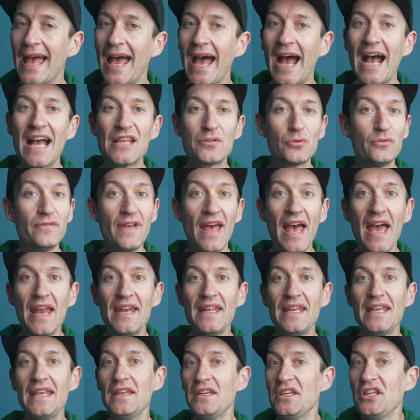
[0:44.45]
As with
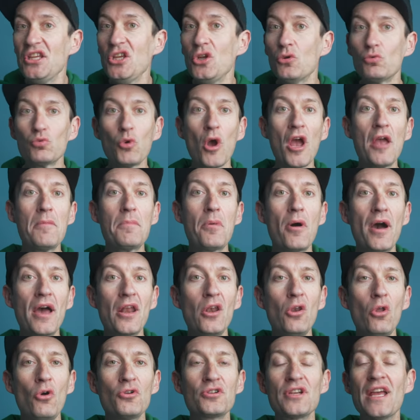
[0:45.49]
any new road bike
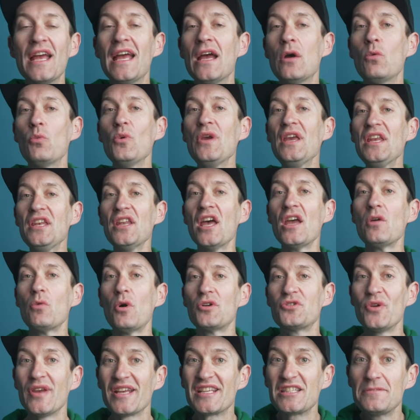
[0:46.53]
launch, we know
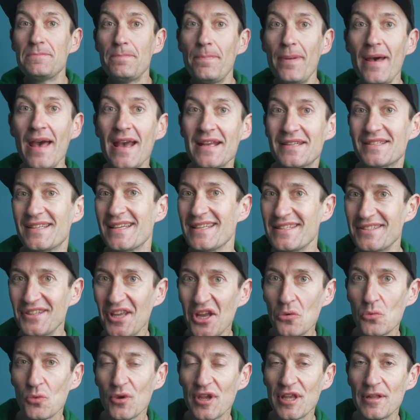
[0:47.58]
what to expect,
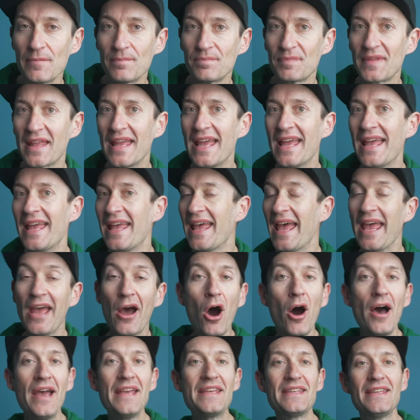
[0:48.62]
don't we? A
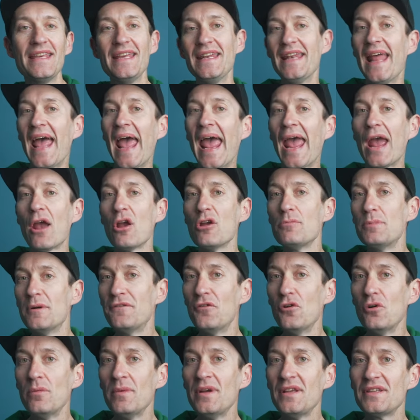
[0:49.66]
hike in aero
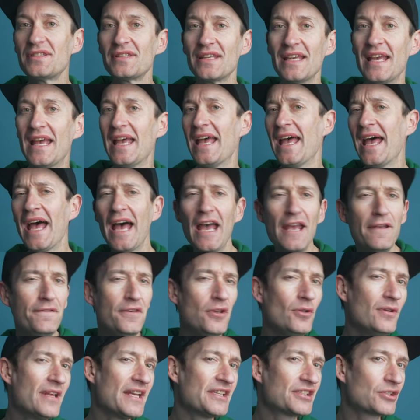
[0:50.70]
performance, a
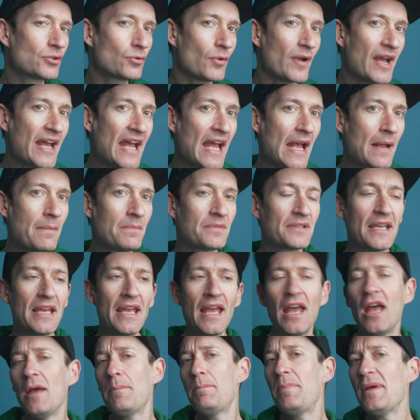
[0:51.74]
few less grams,
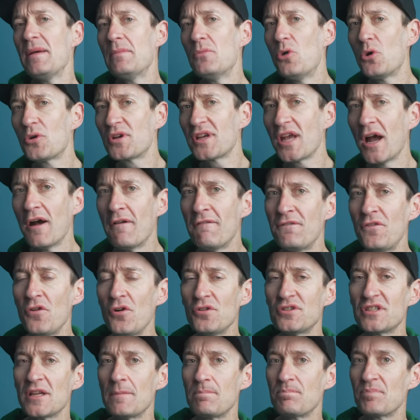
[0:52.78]
a bit more
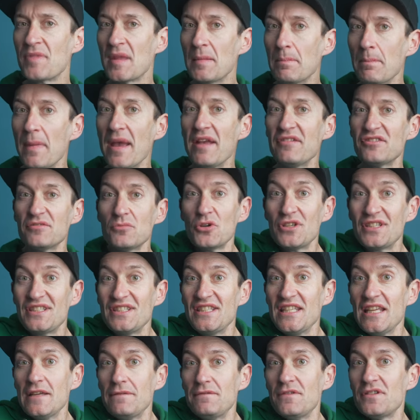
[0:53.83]
comfort, maybe some more
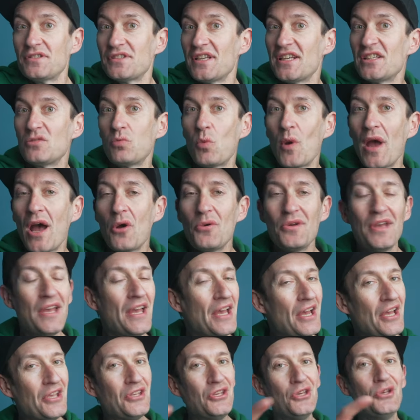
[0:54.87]
stiffness as well,
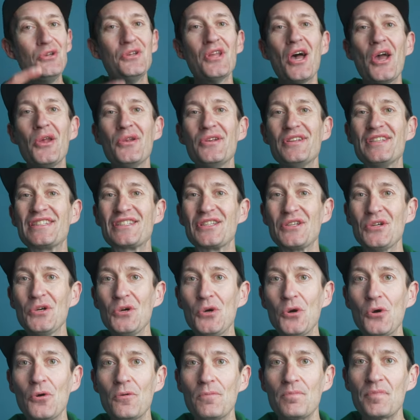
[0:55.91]
you know the
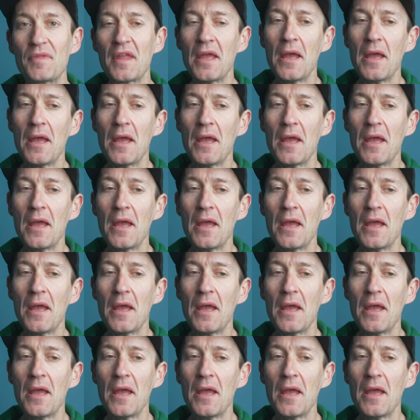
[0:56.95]
score.